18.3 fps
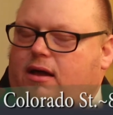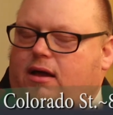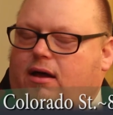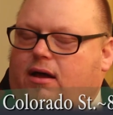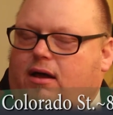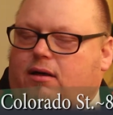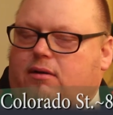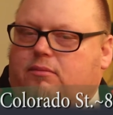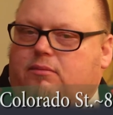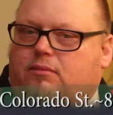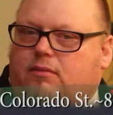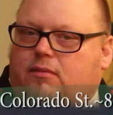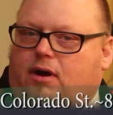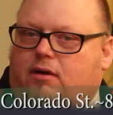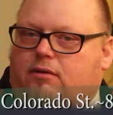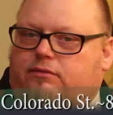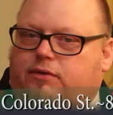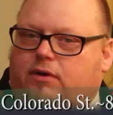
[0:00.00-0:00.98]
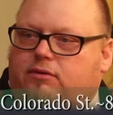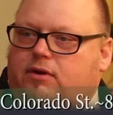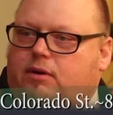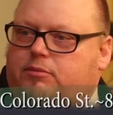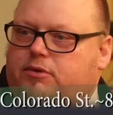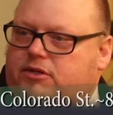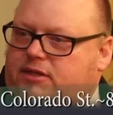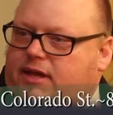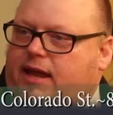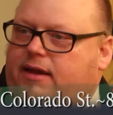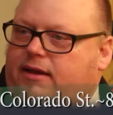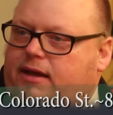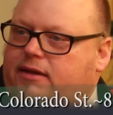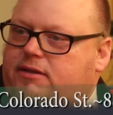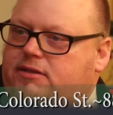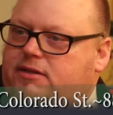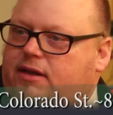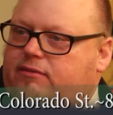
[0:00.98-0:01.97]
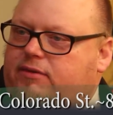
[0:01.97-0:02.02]
Um, our phone number is
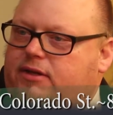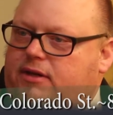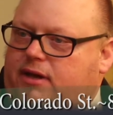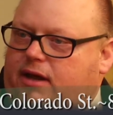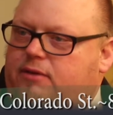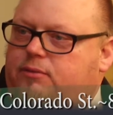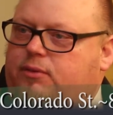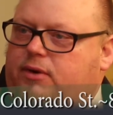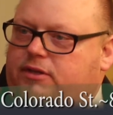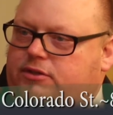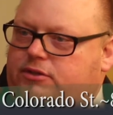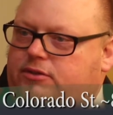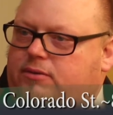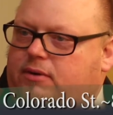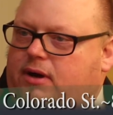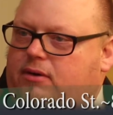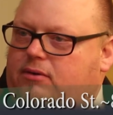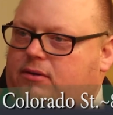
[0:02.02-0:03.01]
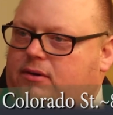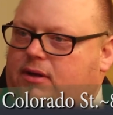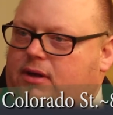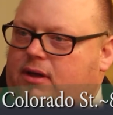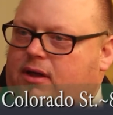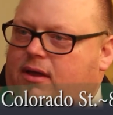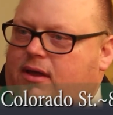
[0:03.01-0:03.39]
887 9120